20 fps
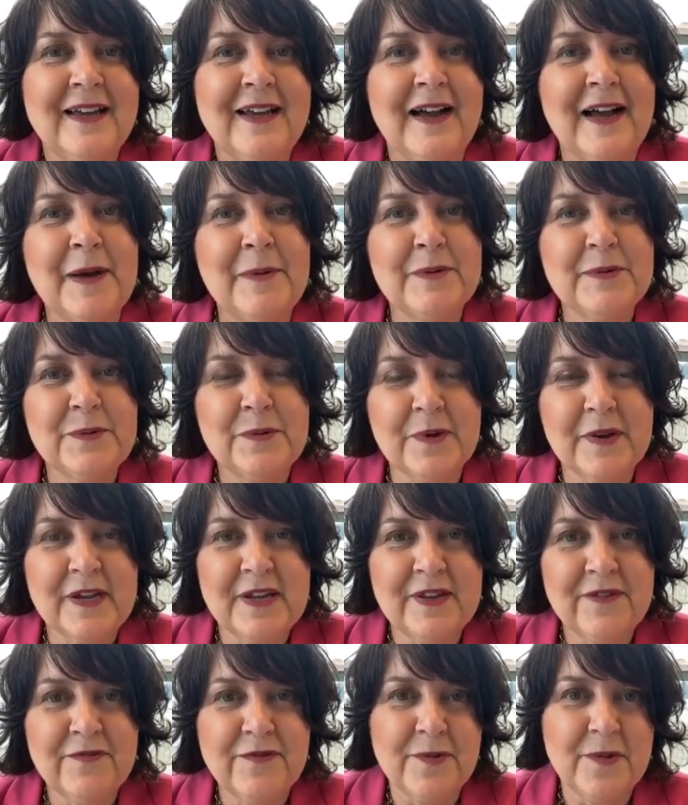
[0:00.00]
I was
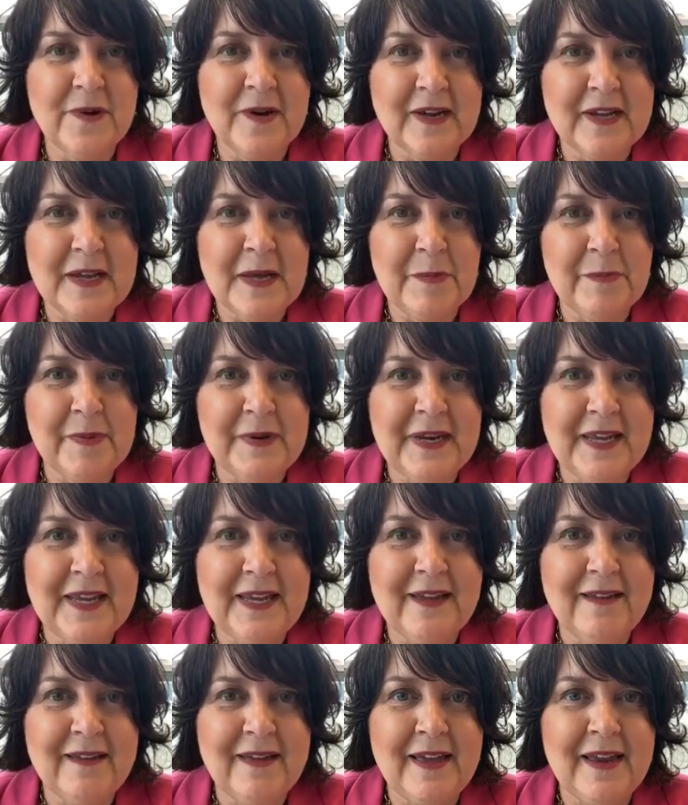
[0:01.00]
working for a
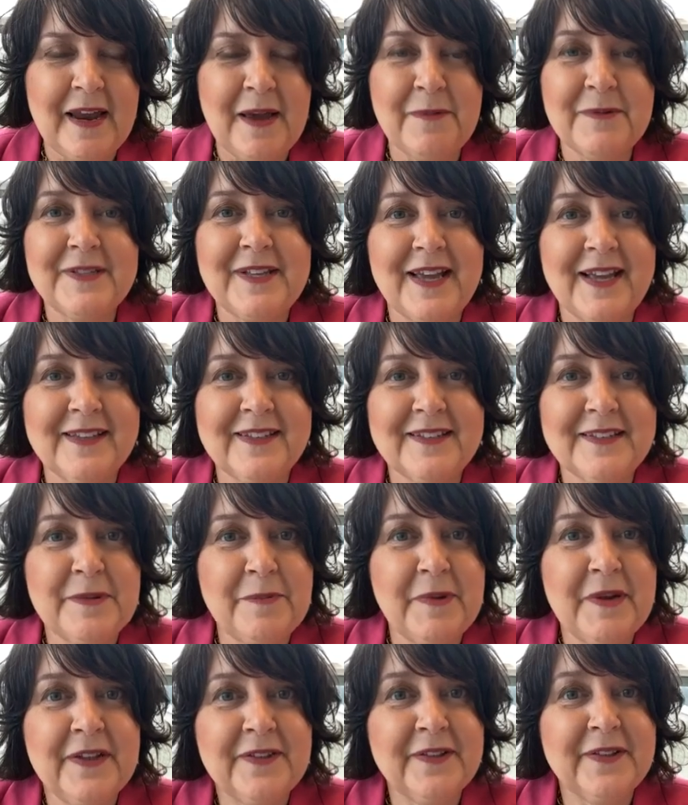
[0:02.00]
company and I was asked
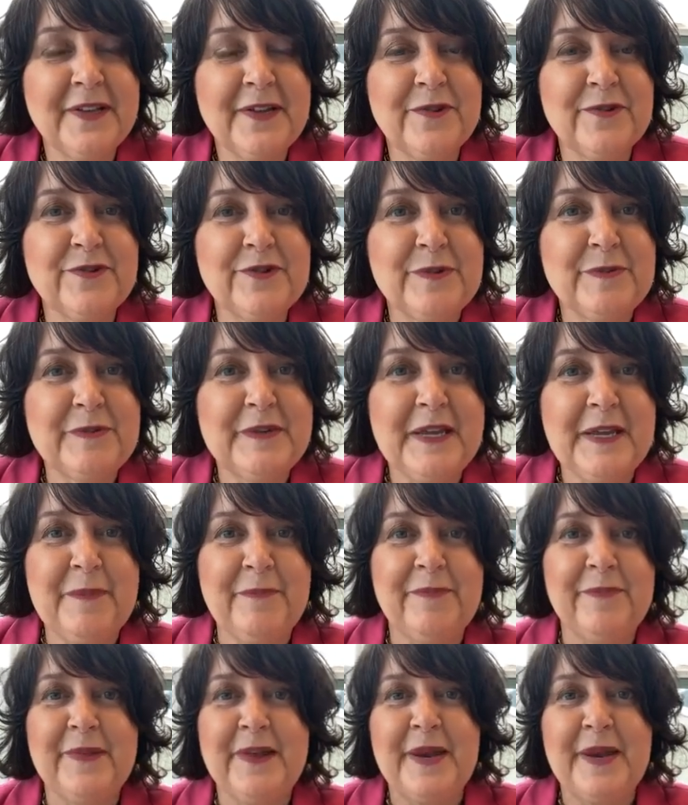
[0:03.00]
to be on the leadership team.